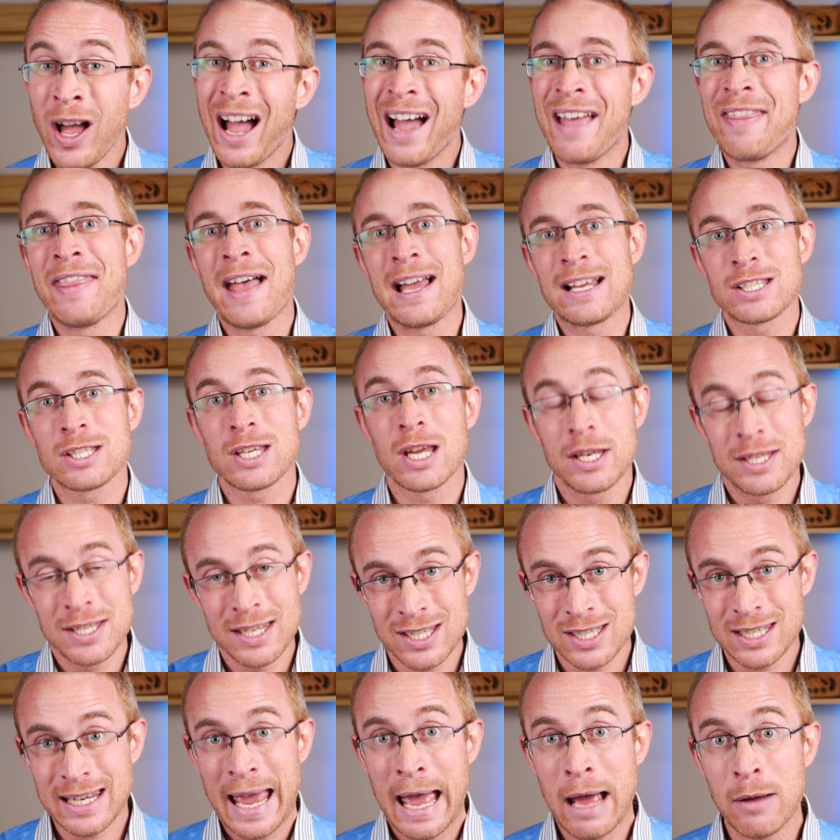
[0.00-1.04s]
And that's
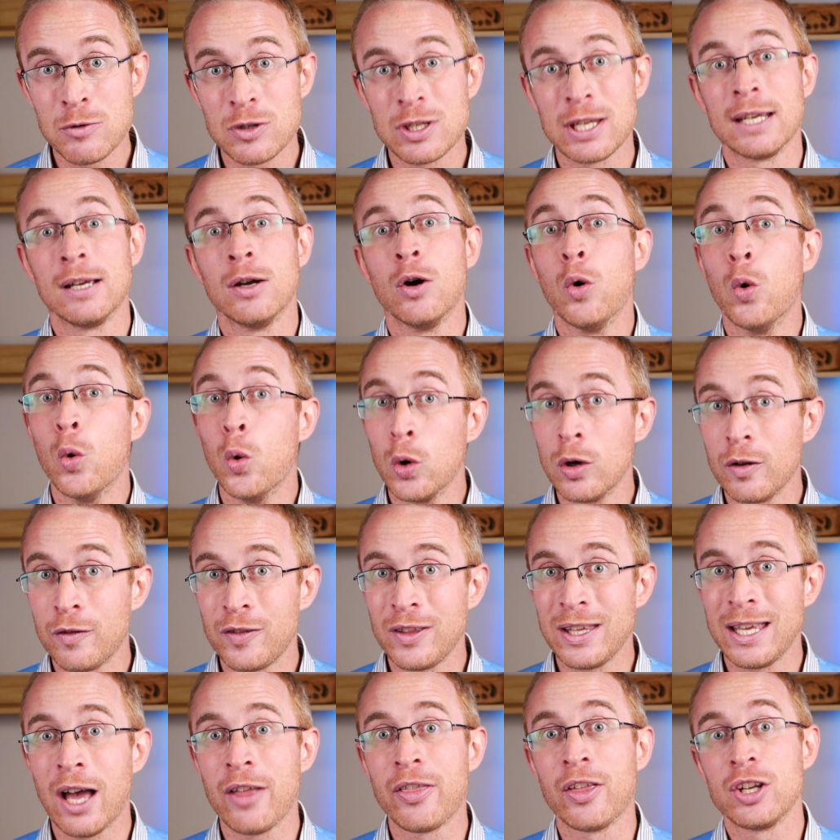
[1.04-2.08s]
discounting all of
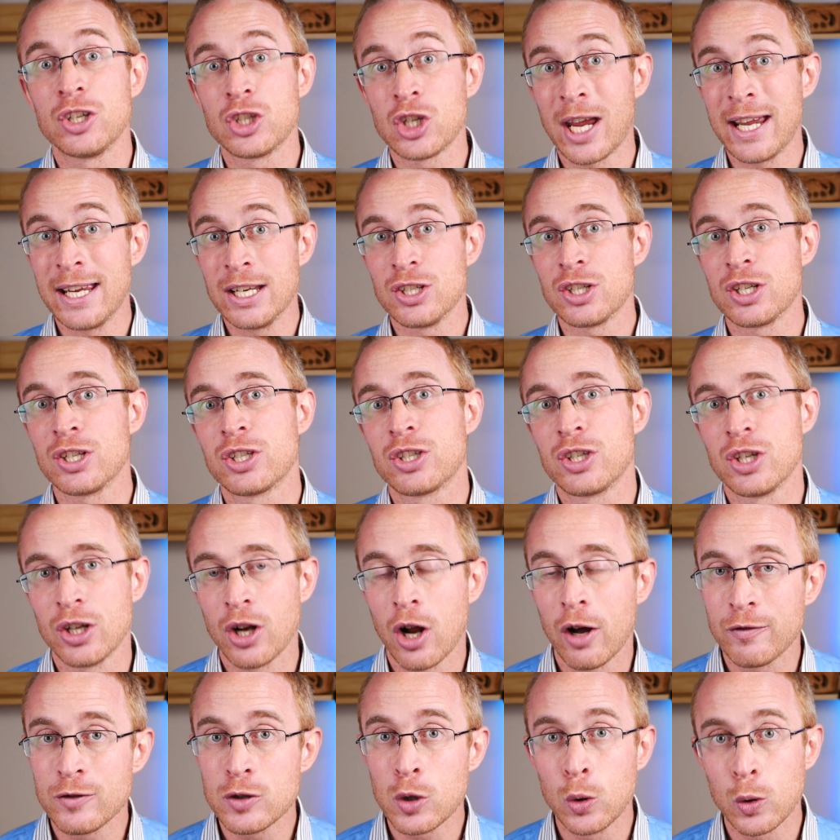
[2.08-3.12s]
the other changes that
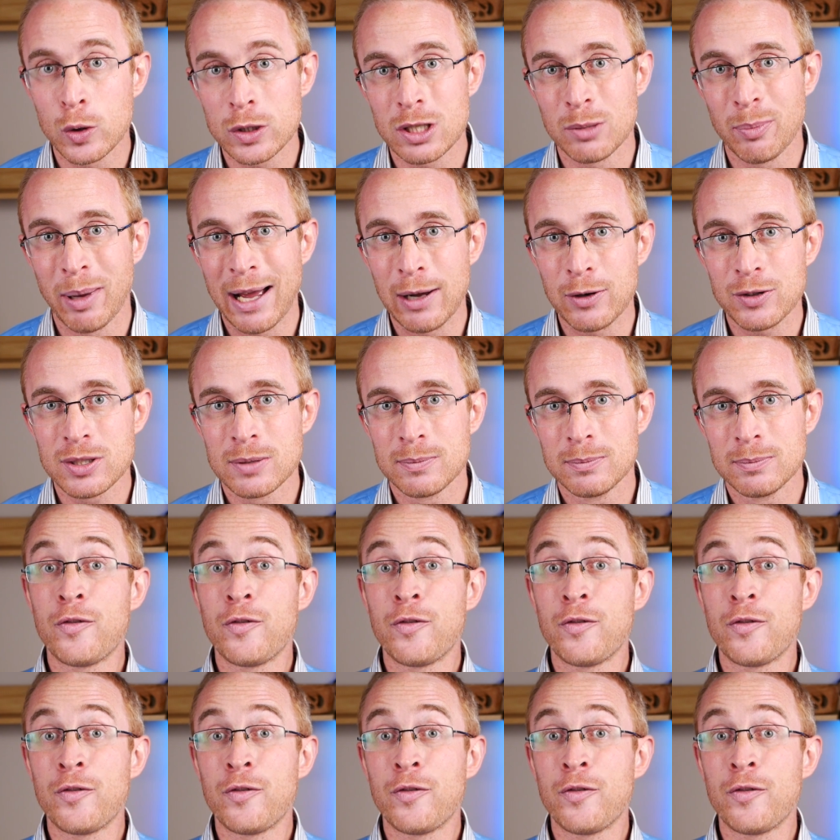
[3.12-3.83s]
I've talked about.